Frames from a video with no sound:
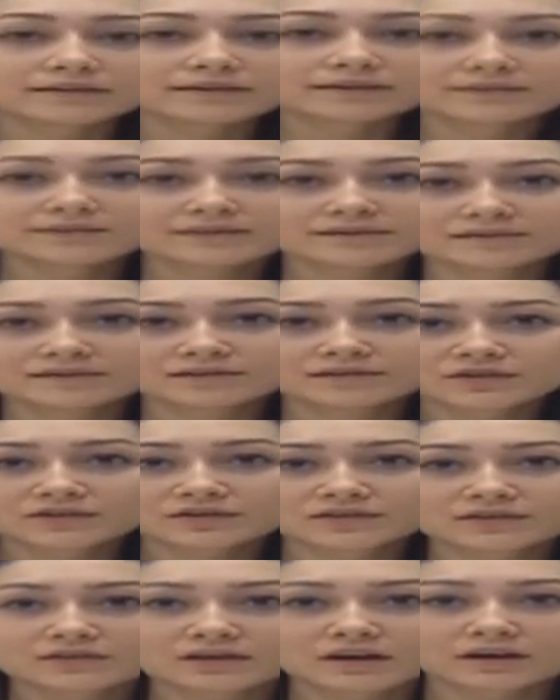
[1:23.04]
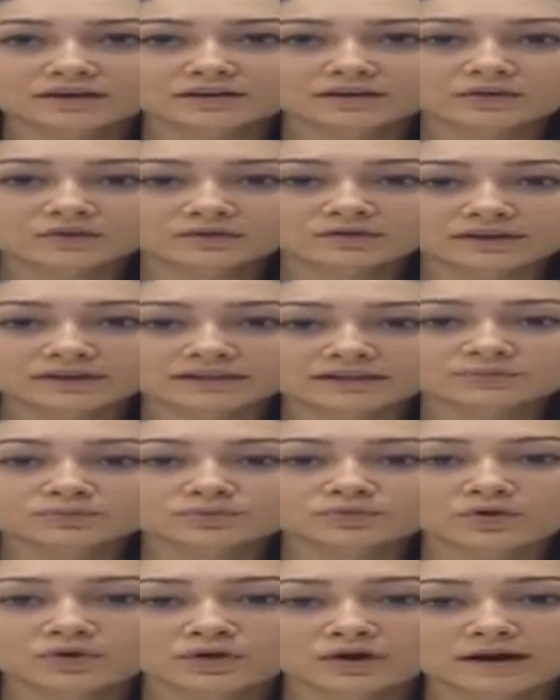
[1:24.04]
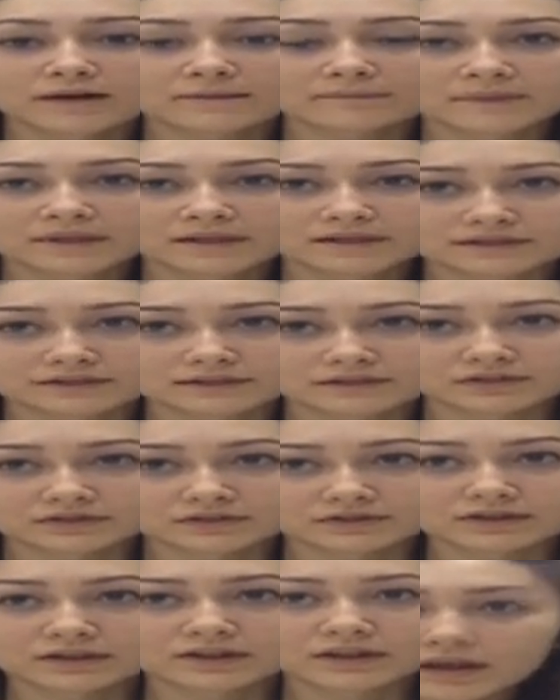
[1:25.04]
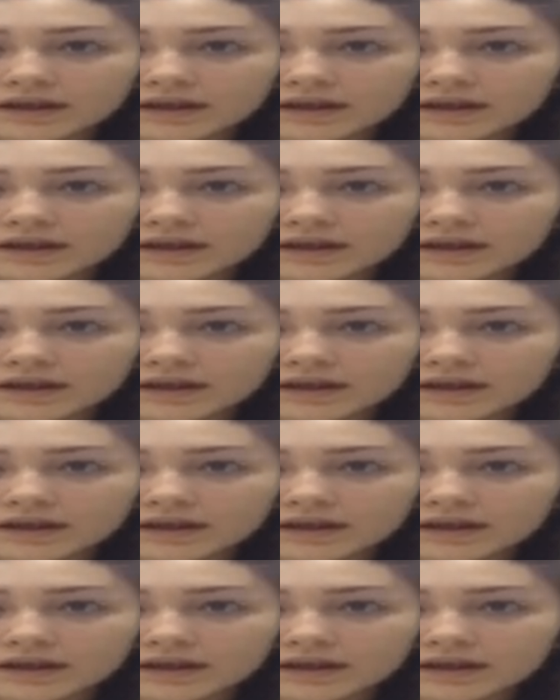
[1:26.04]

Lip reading: These decisions are known as programmed decisions.